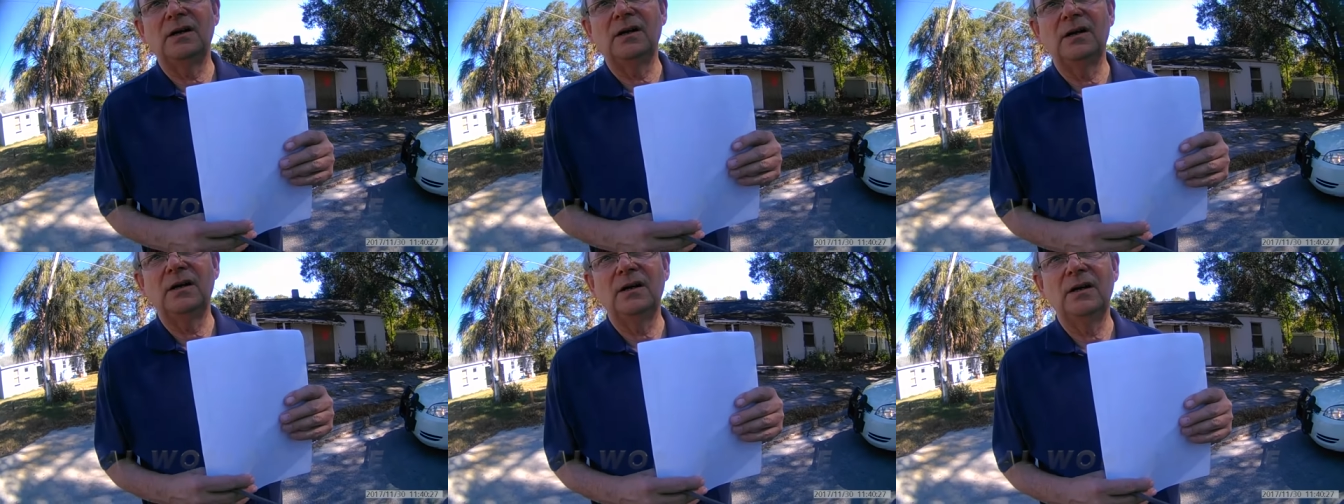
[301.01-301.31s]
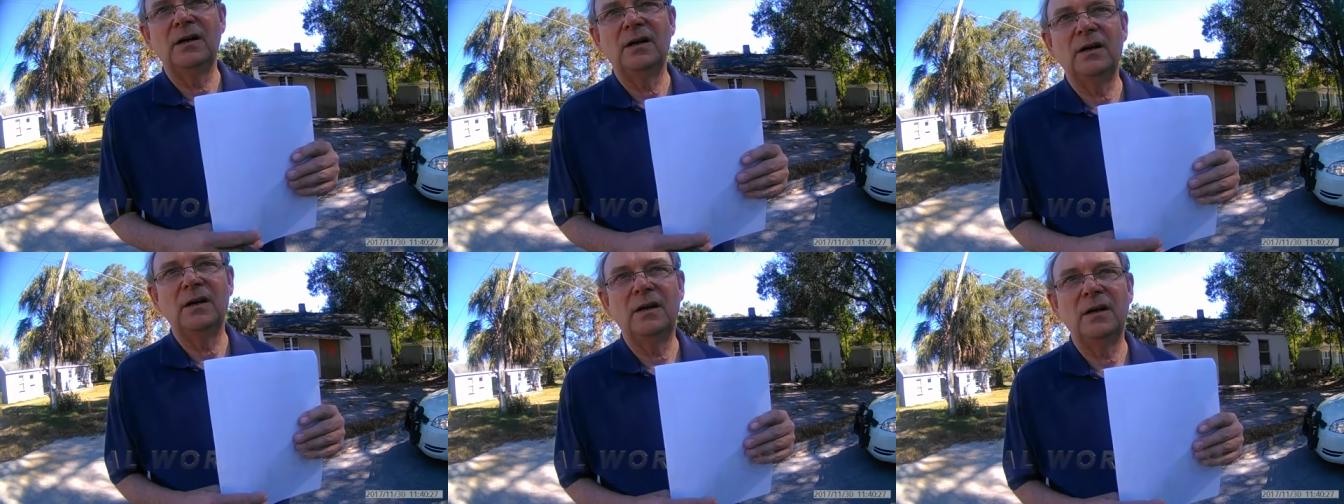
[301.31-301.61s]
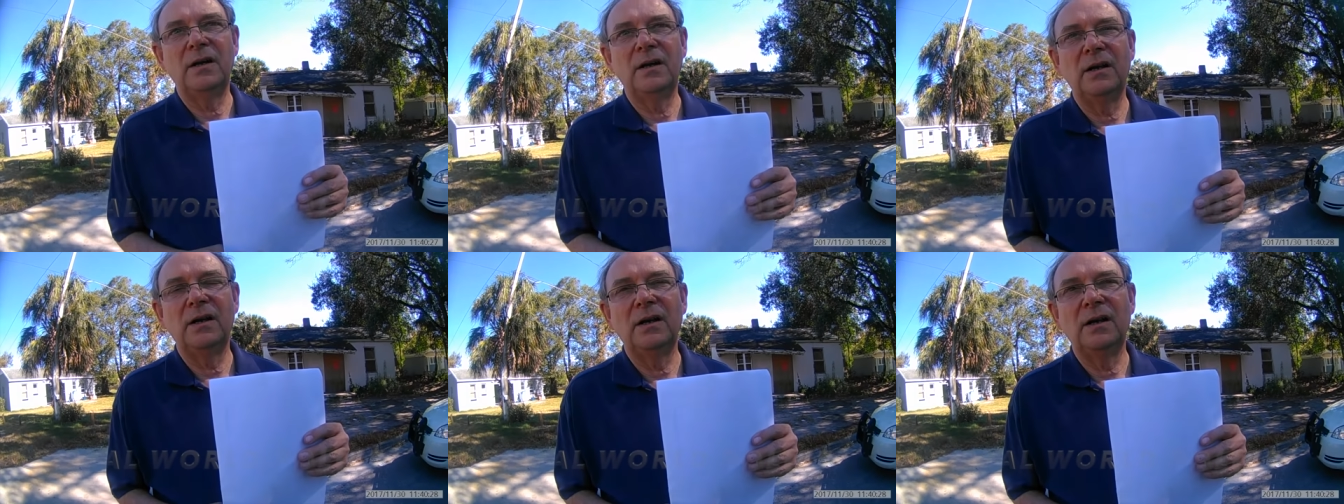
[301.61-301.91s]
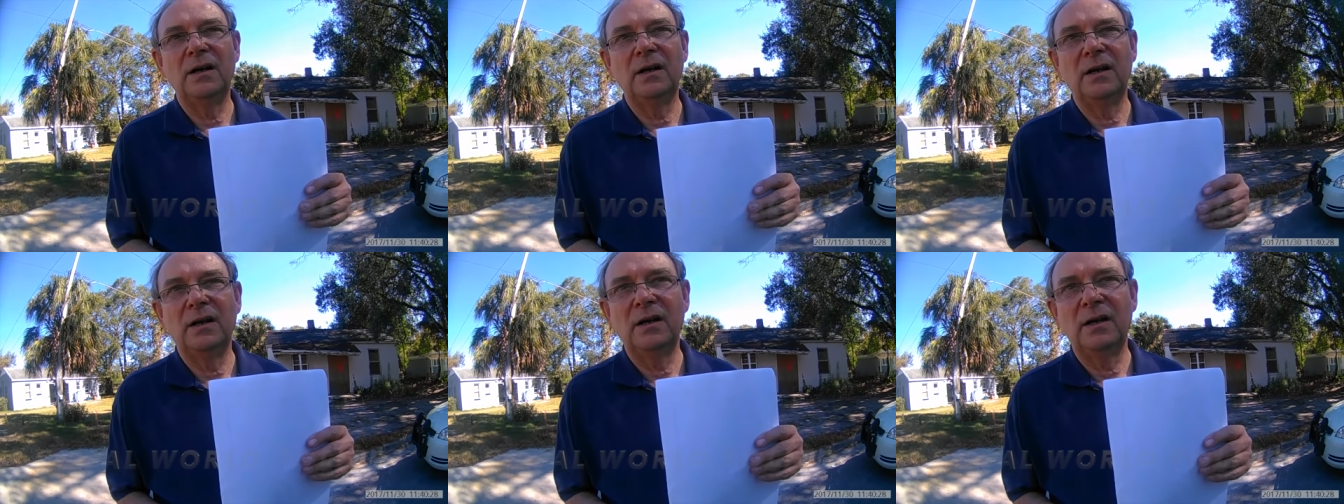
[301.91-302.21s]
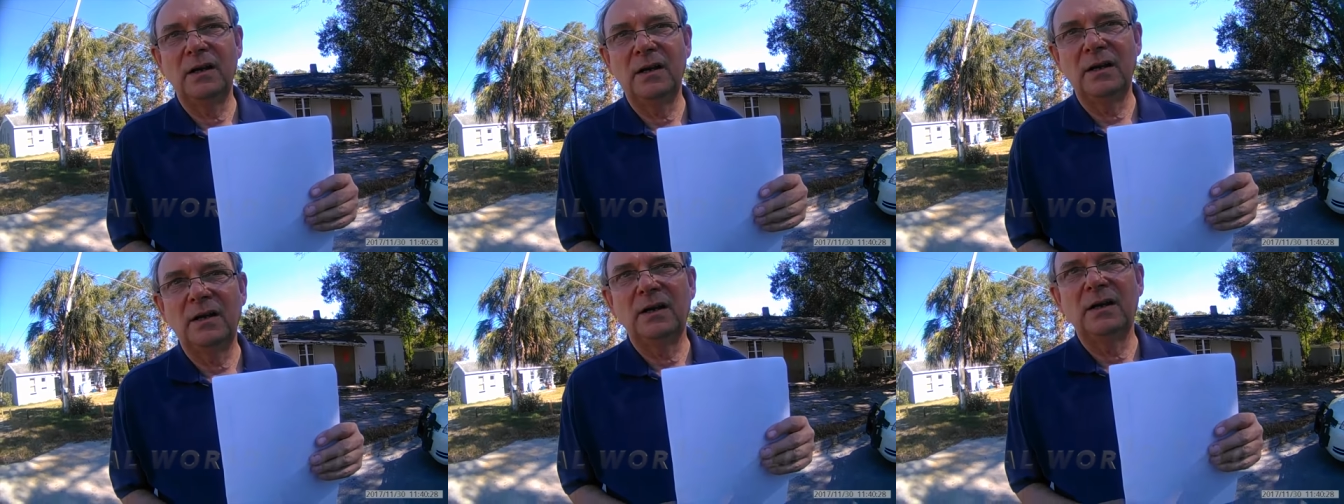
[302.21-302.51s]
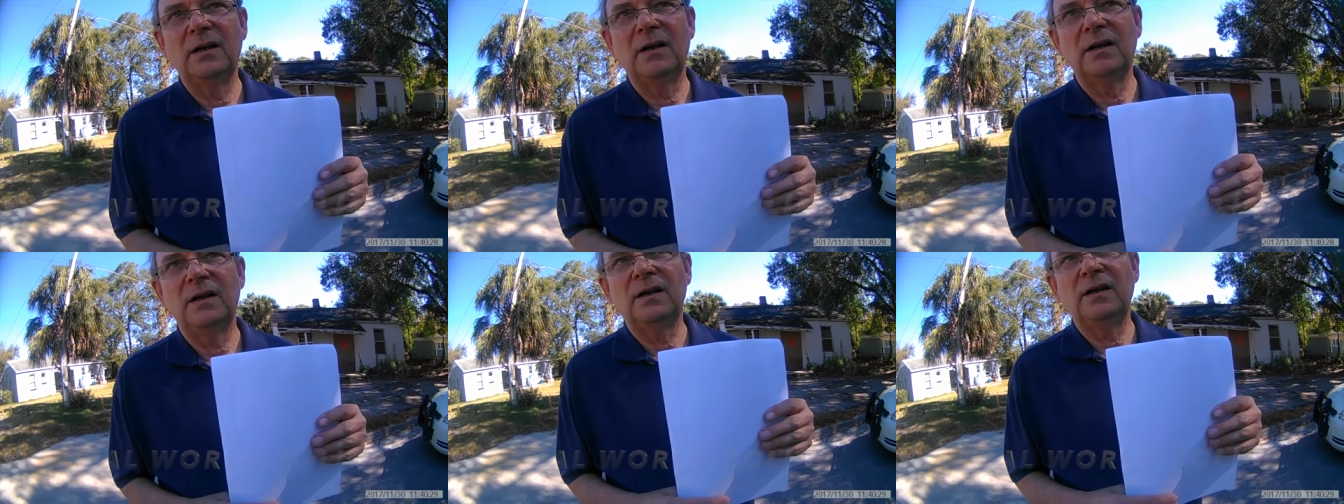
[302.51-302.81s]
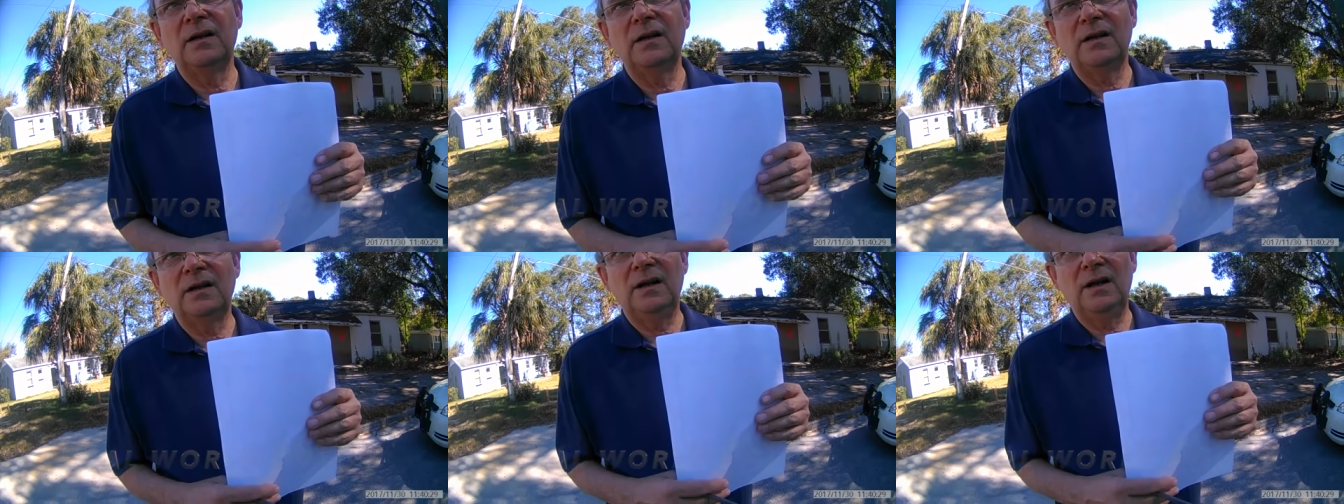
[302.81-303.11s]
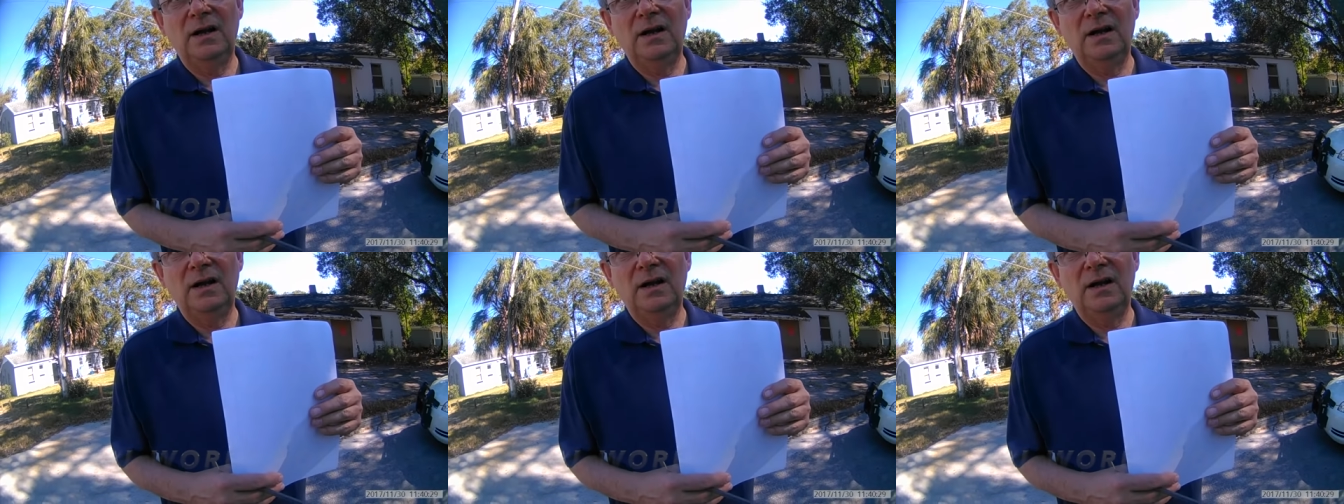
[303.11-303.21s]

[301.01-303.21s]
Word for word: West South Street does not have a trespass